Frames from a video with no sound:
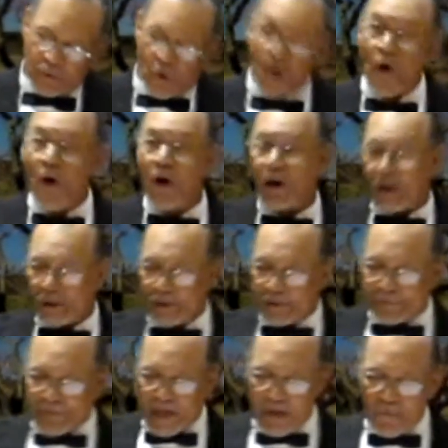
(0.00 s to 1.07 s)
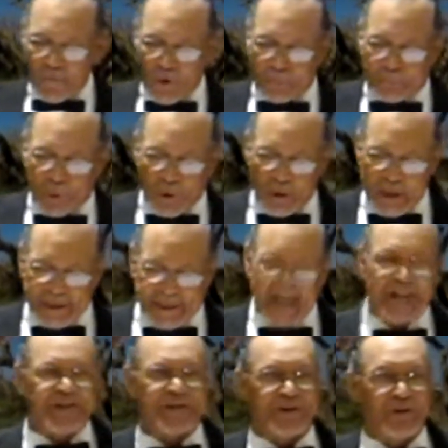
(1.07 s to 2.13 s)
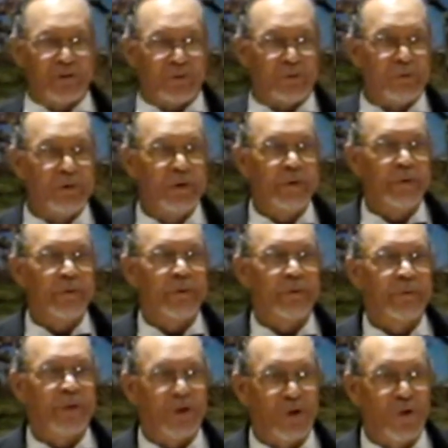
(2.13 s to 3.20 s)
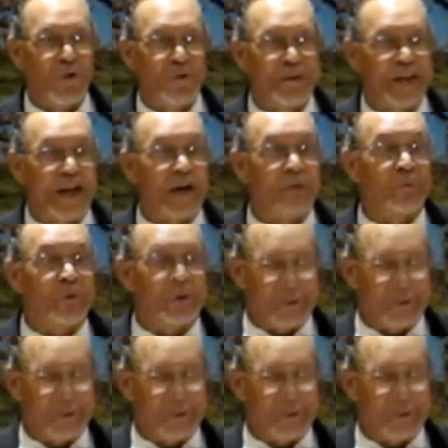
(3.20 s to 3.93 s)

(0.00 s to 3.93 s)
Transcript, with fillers: Or they will pull against you to load down.